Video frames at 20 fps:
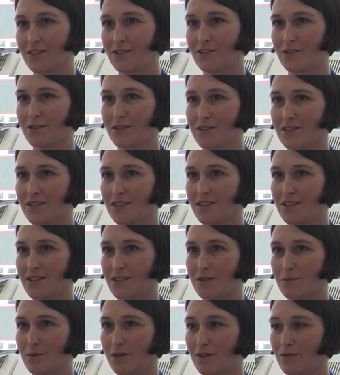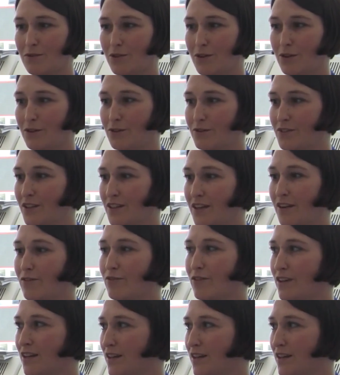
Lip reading: So it's nice to be involved at every